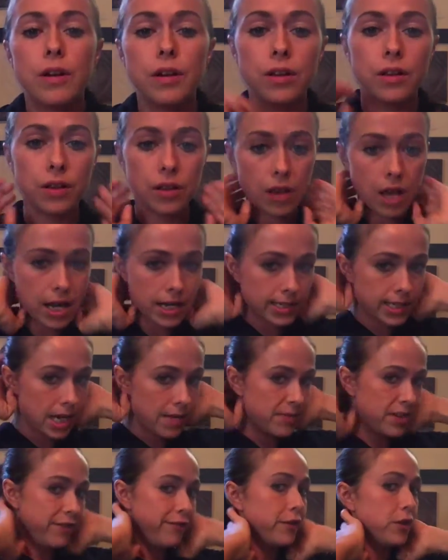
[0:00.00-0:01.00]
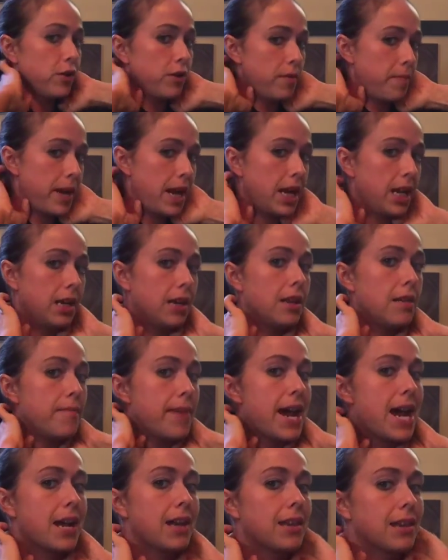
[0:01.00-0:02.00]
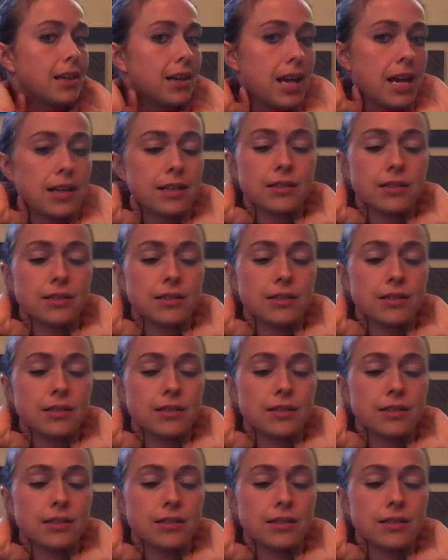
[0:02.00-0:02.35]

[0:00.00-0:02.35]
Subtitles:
lot of times you feel the pain in the back of the neck,